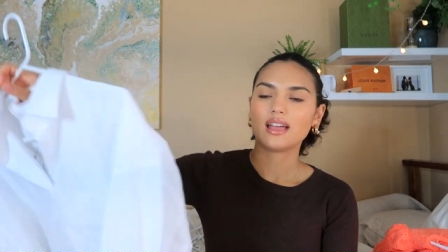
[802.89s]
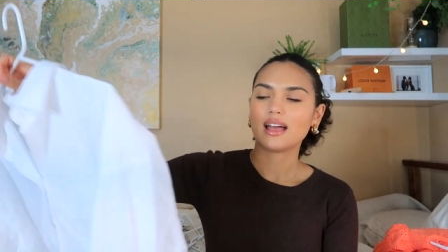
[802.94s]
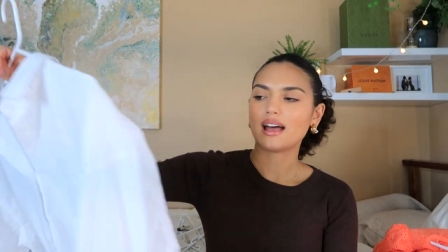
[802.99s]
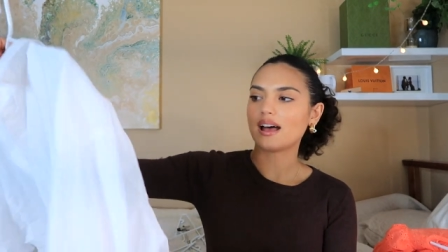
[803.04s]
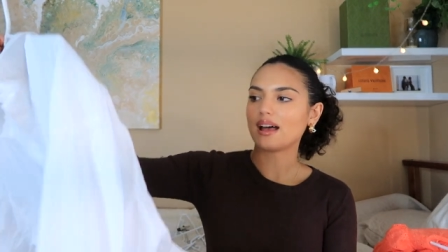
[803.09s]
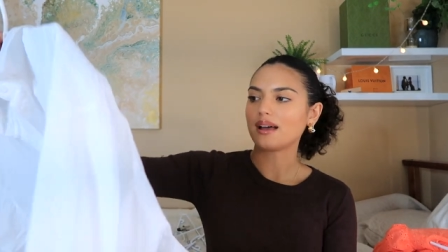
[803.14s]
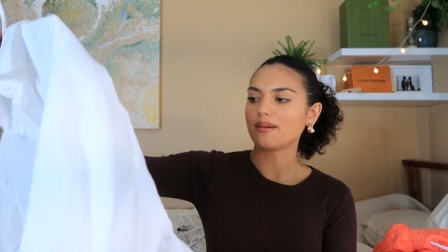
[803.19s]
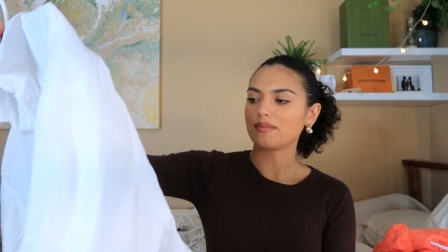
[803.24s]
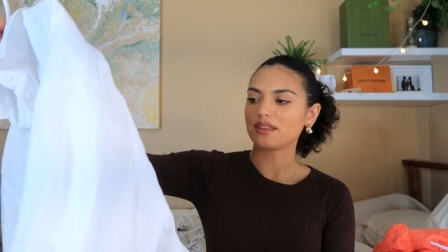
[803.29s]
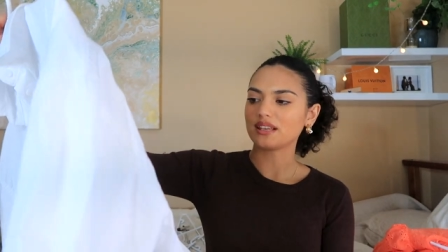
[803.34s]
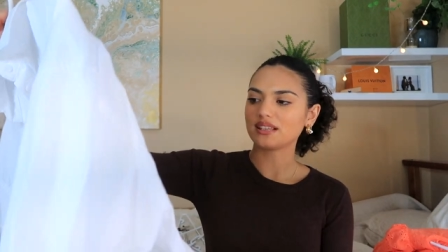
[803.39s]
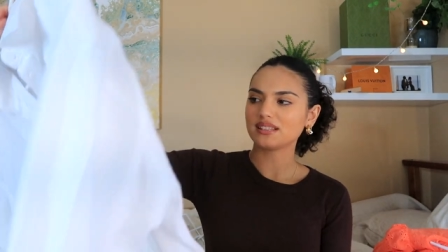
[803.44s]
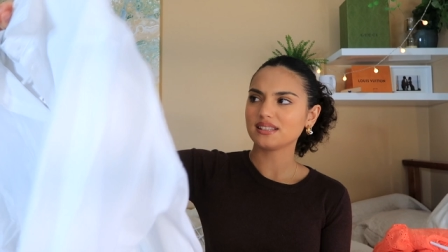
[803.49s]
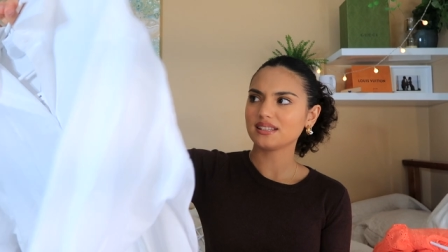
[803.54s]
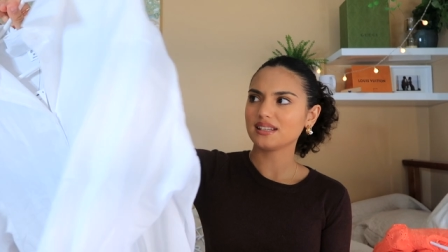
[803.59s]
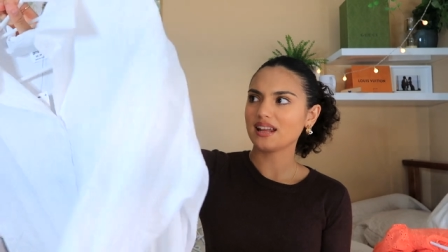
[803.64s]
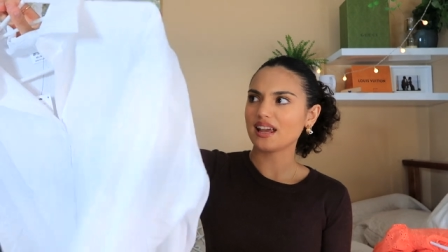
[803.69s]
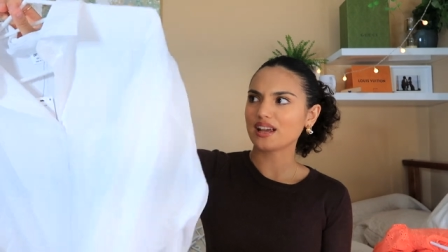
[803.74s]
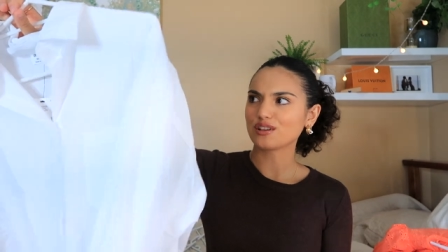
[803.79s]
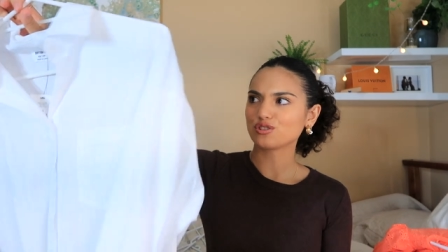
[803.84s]
Um, this is
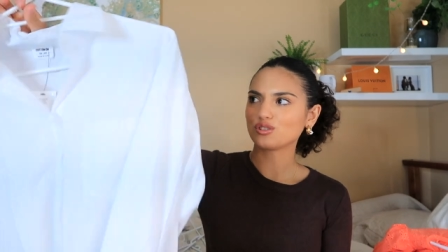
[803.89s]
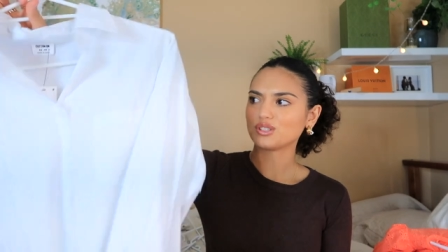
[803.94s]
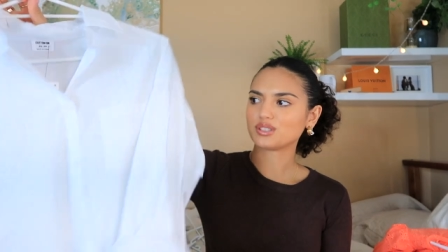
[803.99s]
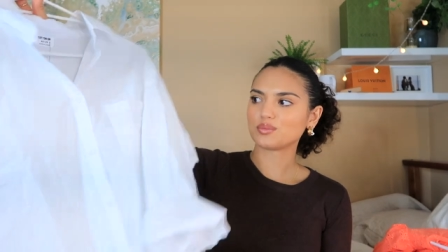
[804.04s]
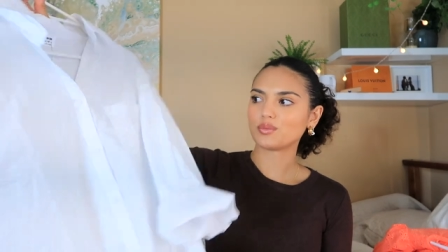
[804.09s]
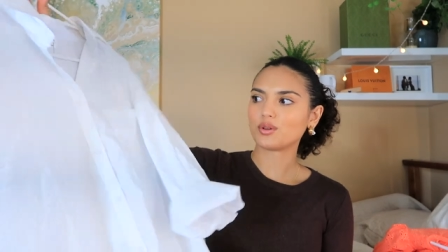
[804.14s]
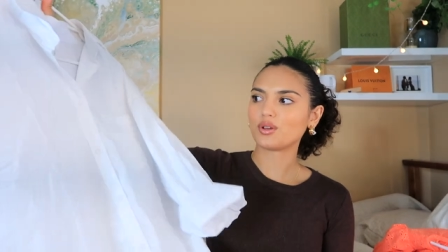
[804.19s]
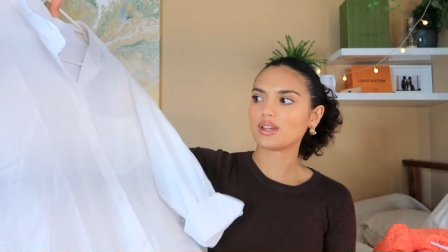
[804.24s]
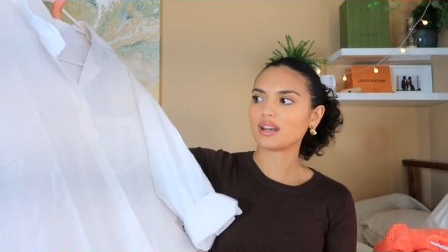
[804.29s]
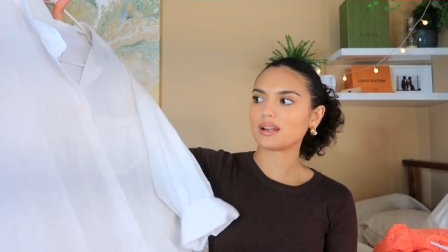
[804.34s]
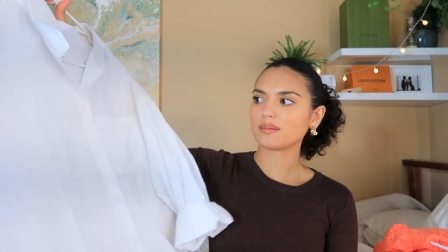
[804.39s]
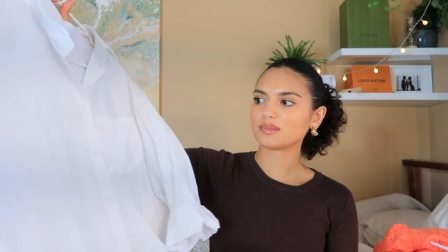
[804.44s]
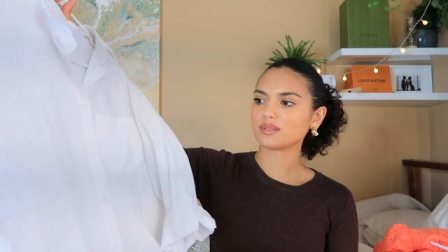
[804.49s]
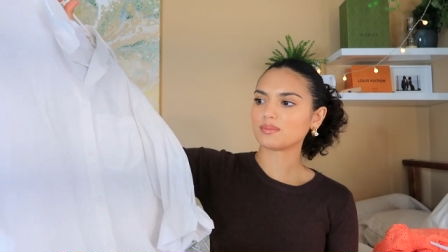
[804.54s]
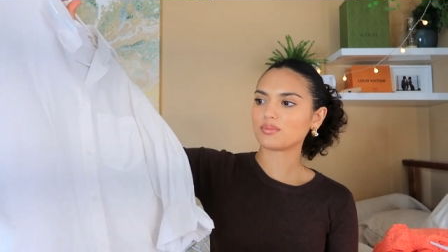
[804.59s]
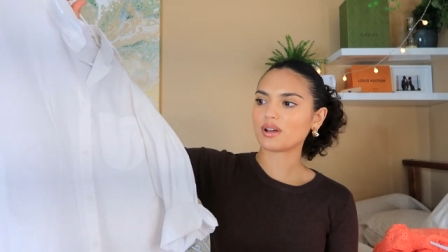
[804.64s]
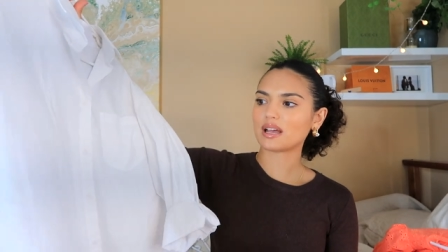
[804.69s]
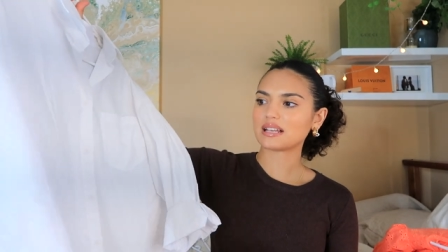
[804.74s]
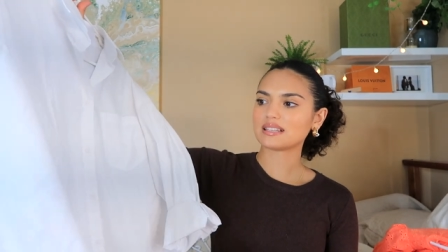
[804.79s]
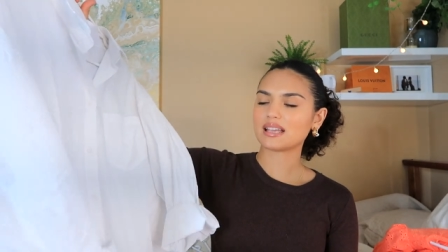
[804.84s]
an extra small and I'm
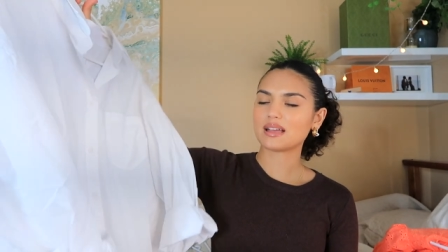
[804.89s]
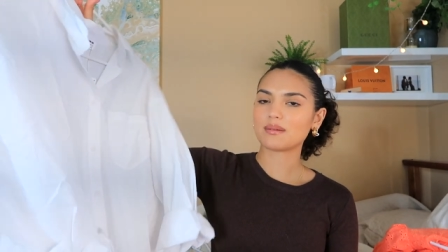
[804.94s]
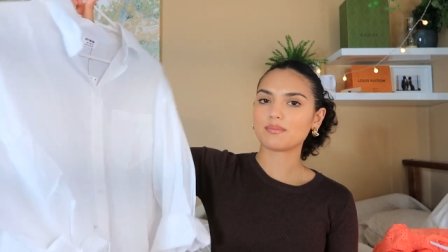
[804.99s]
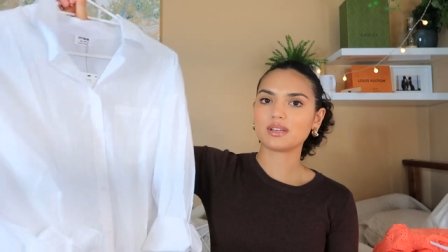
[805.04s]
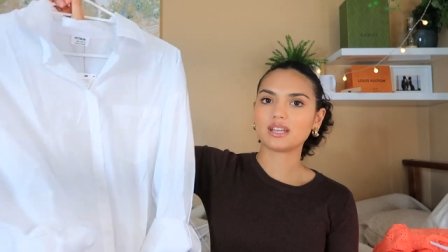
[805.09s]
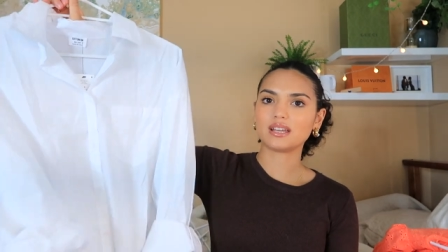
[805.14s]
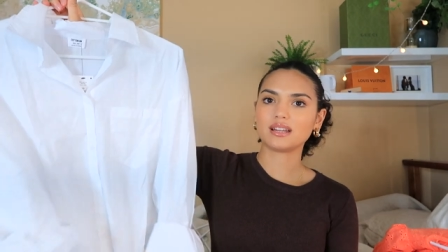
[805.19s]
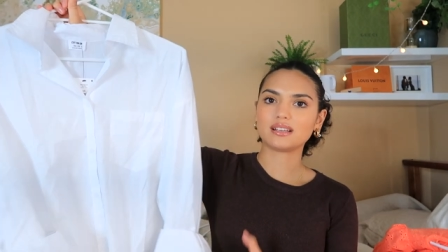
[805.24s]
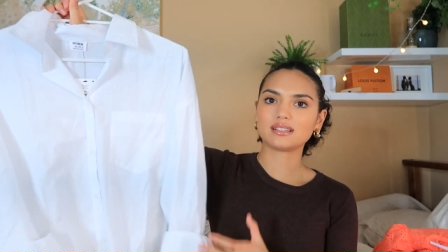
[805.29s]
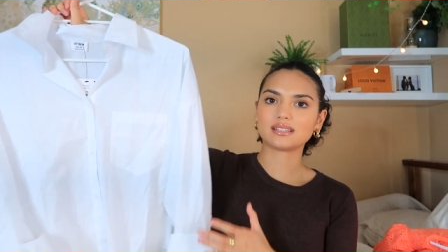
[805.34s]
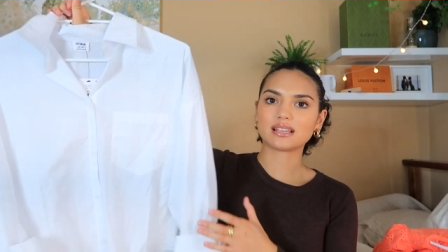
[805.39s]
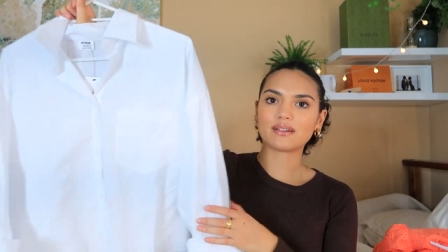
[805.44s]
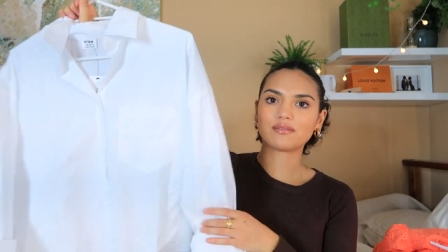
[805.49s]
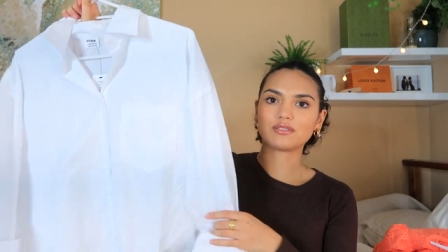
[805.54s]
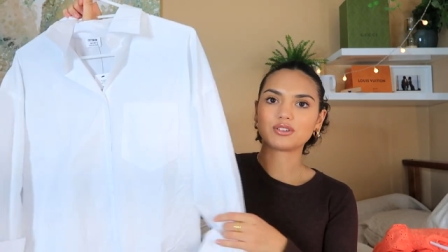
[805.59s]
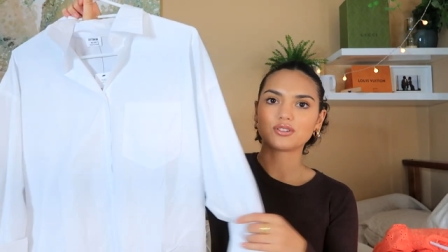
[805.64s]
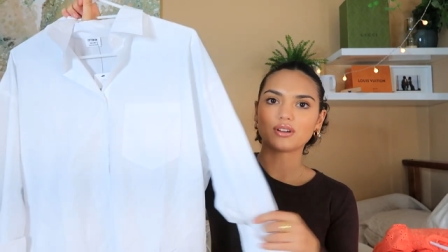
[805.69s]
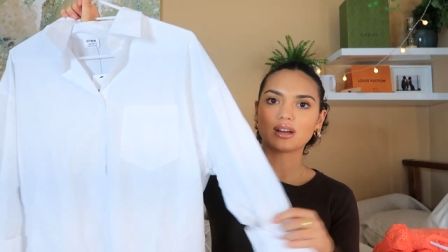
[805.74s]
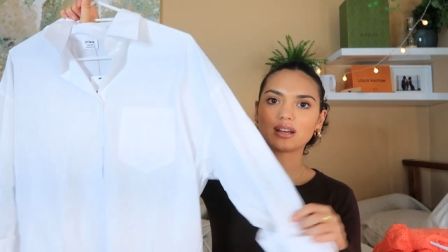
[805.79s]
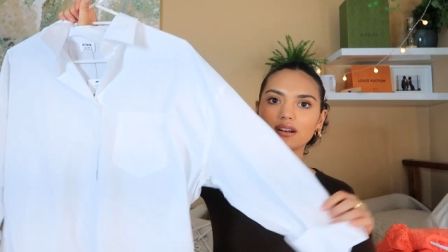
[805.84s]
surprised how big it is. I
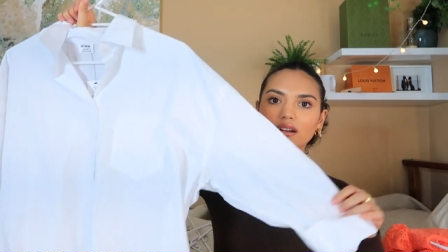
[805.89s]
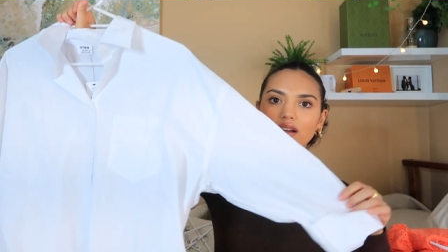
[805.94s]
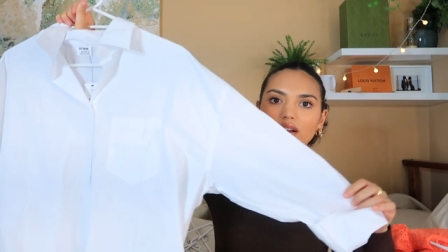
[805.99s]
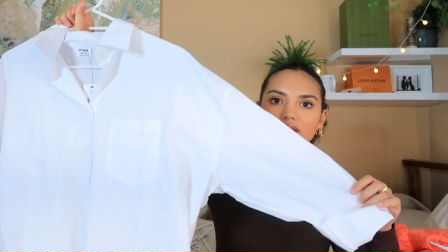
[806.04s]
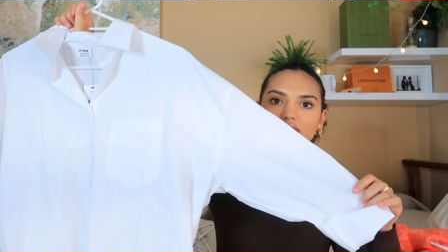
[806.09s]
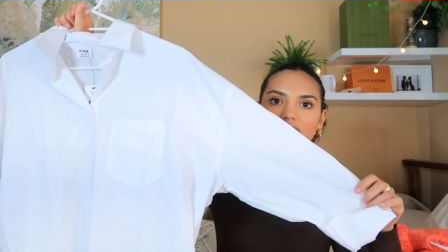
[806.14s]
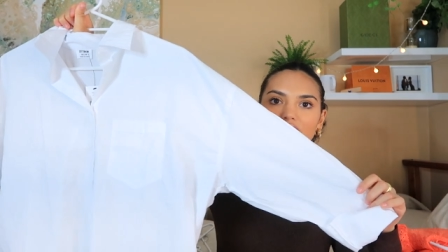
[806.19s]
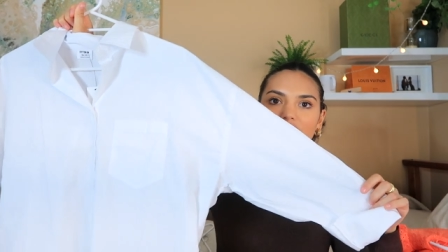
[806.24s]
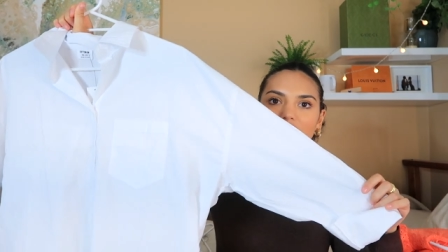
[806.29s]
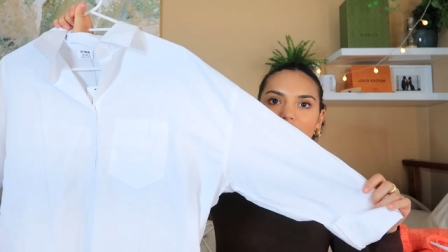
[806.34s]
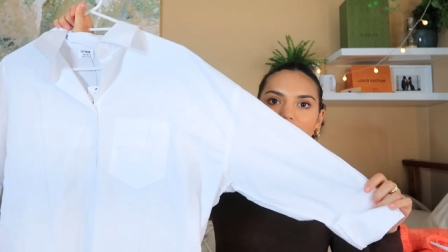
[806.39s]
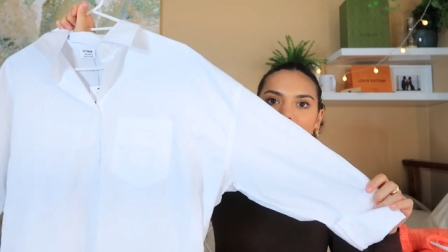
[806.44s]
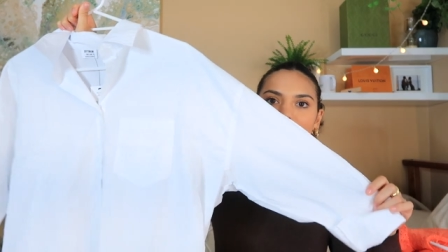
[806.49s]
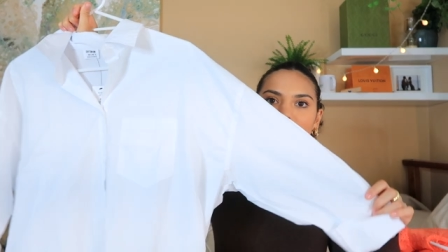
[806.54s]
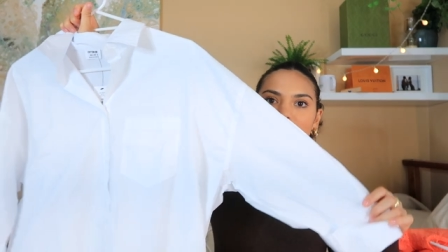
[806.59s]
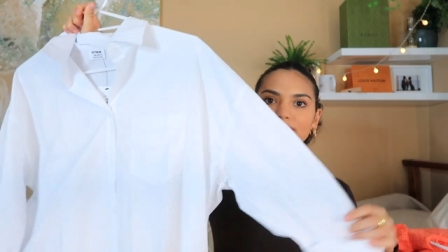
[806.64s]
haven't tried it on yet.